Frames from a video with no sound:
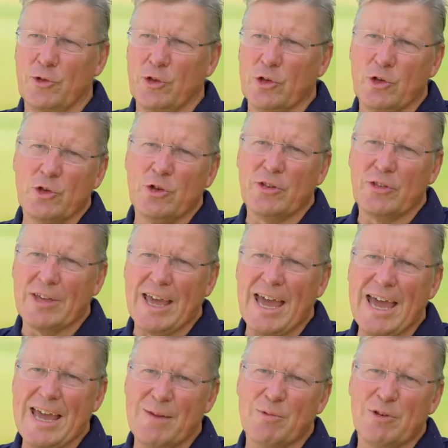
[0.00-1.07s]
for the good of the
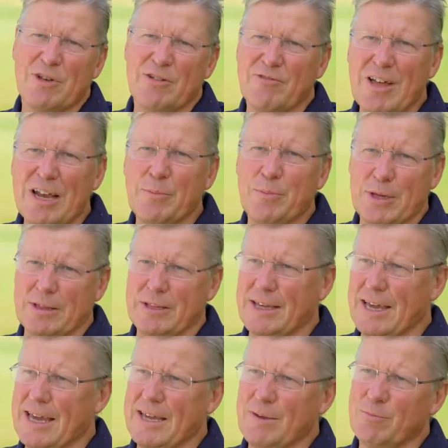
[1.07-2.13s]
game and developing
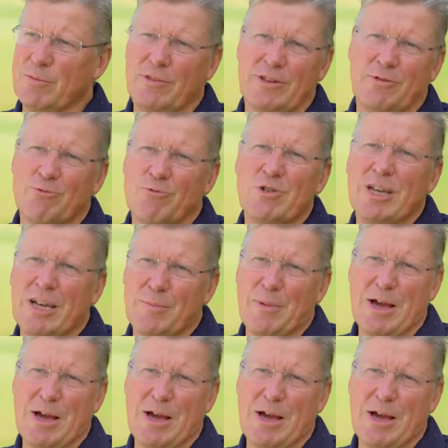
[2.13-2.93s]
the game is really